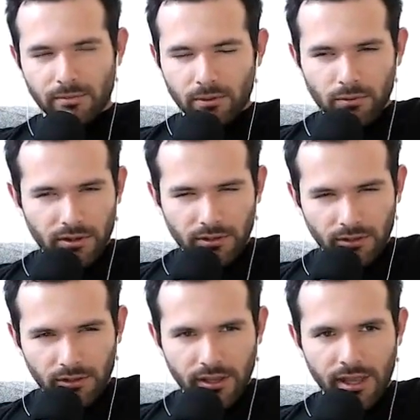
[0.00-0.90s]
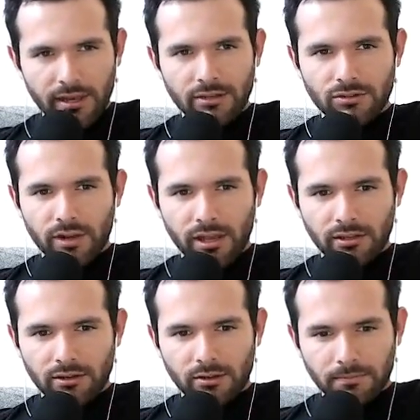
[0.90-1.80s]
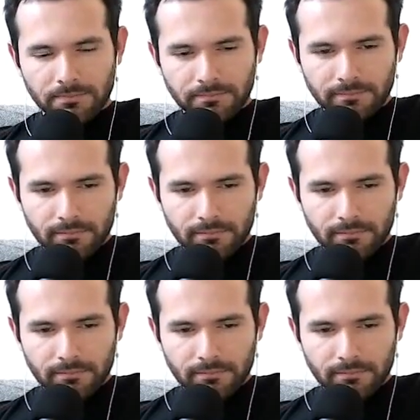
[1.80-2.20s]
You just have to be willing to look at it and try and